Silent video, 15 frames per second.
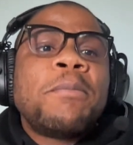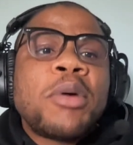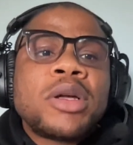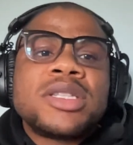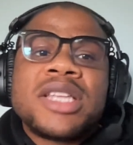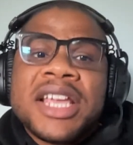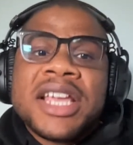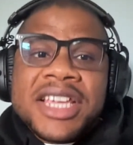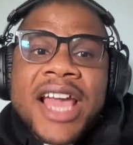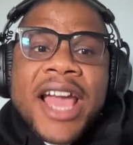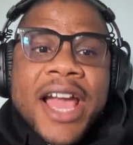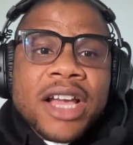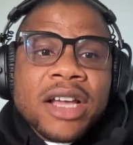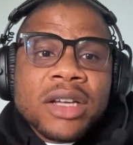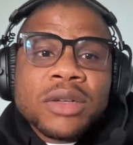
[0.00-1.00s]
But
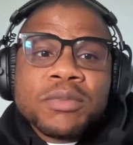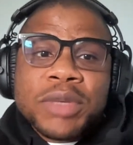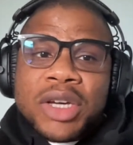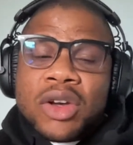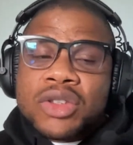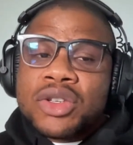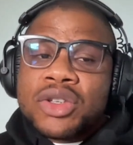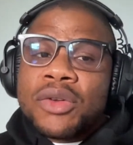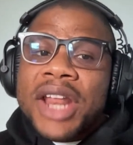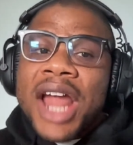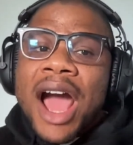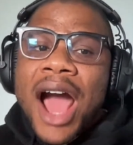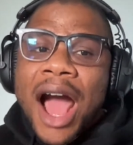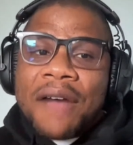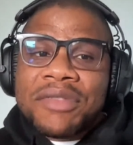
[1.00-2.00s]
here, because you
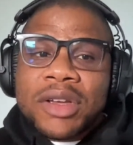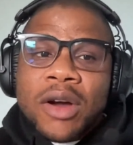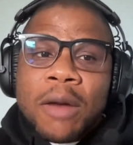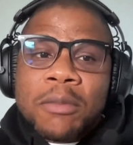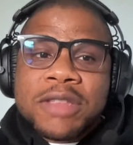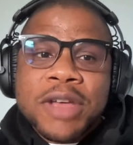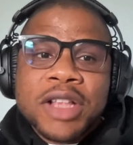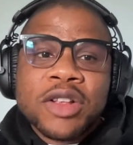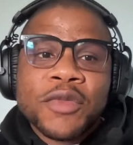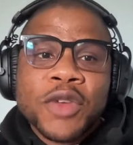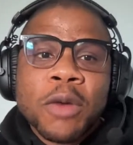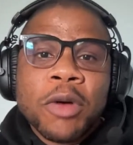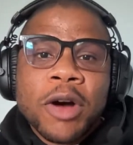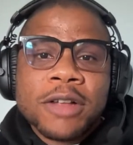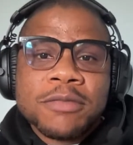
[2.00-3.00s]
now have the commitment of
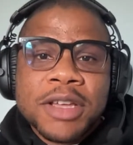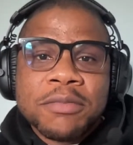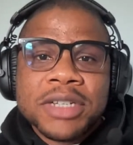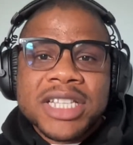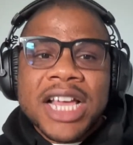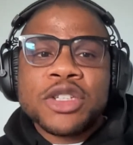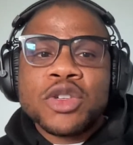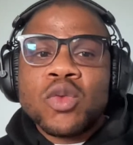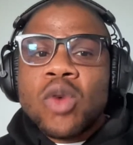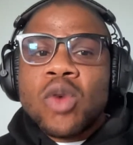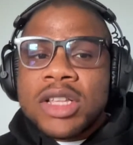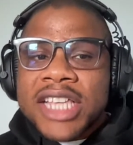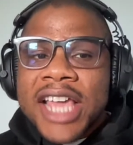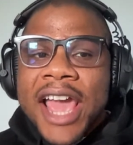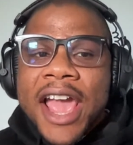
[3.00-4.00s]
your board members and you
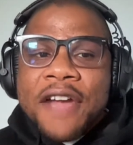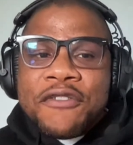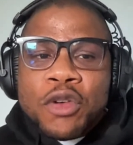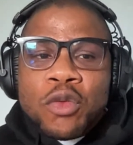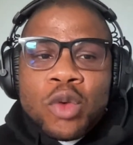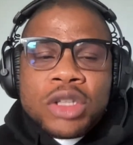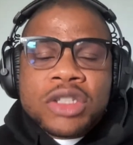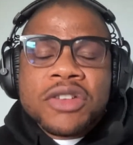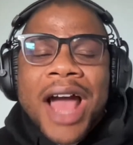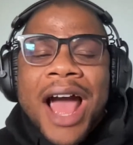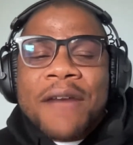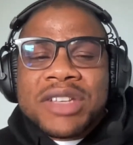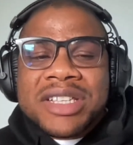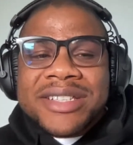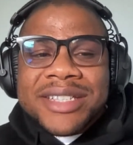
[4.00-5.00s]
want everyone to
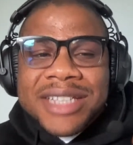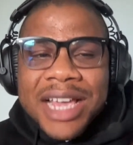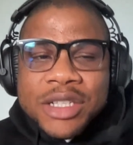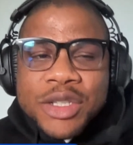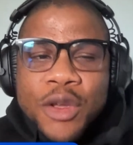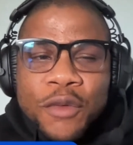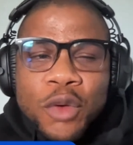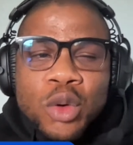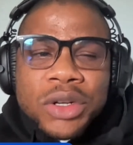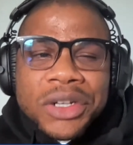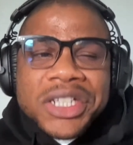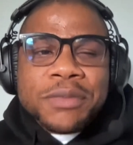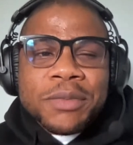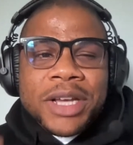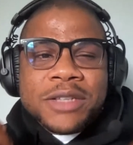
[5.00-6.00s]
have a sense of
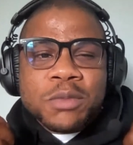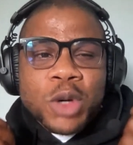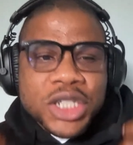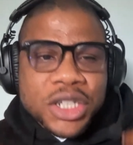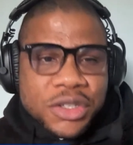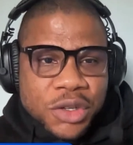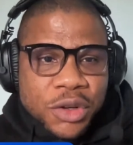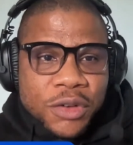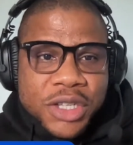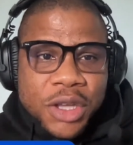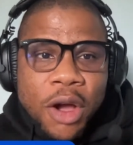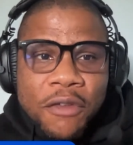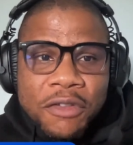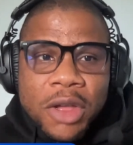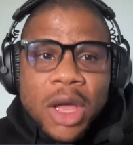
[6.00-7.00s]
ownership as much as
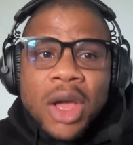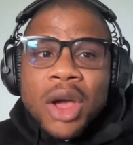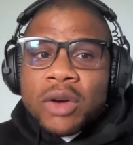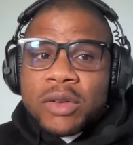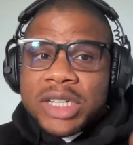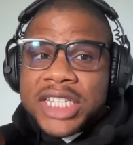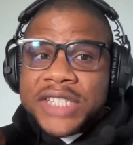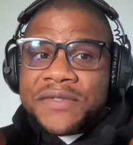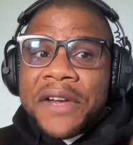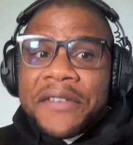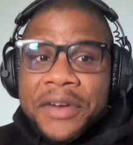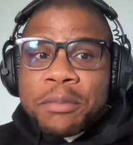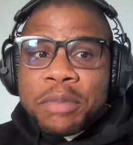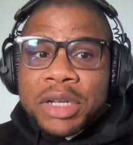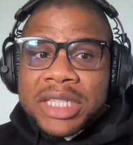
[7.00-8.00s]
yourself, which is
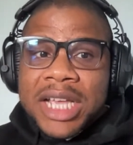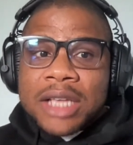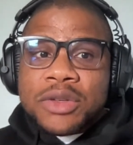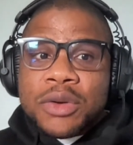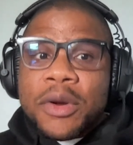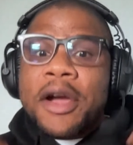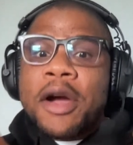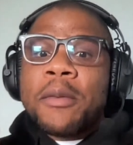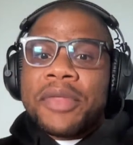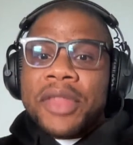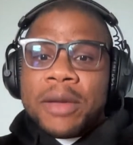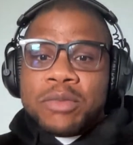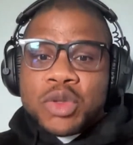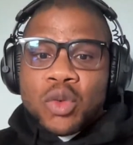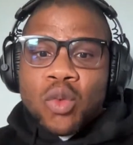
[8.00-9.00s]
very important to help
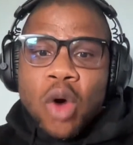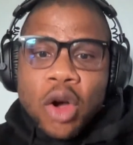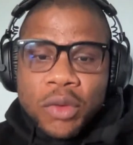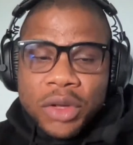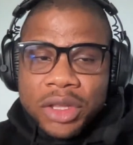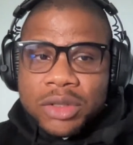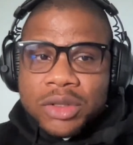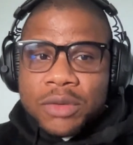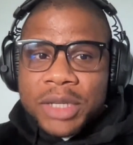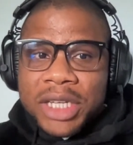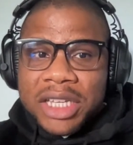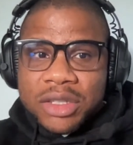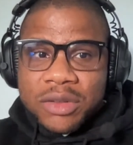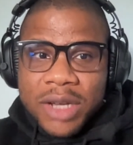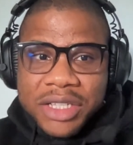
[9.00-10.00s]
them to work with you to
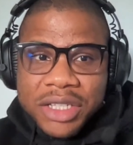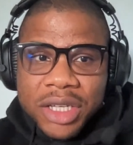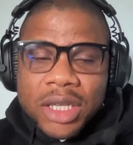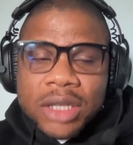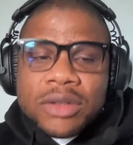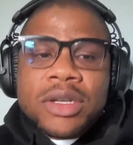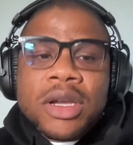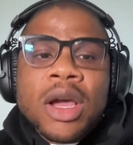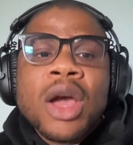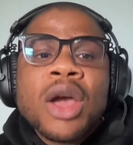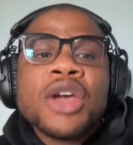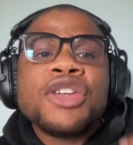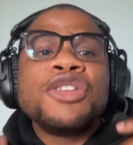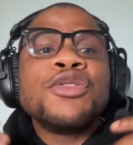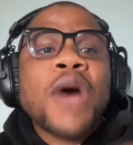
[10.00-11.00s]
begin to execute,
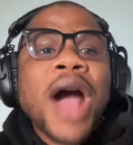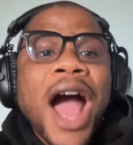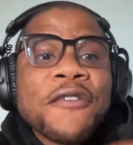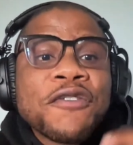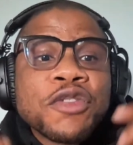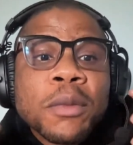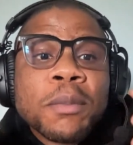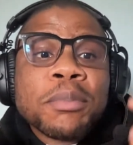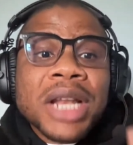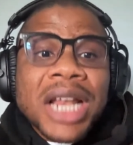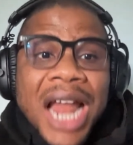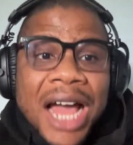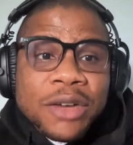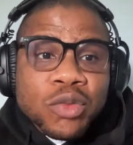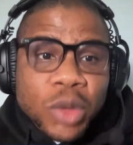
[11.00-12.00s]
you have to
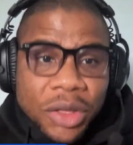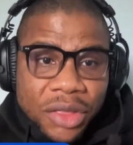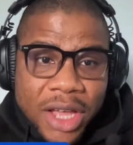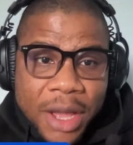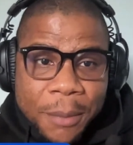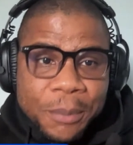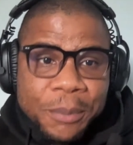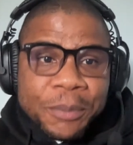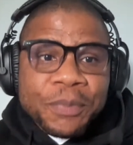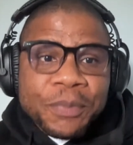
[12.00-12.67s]
plan with them.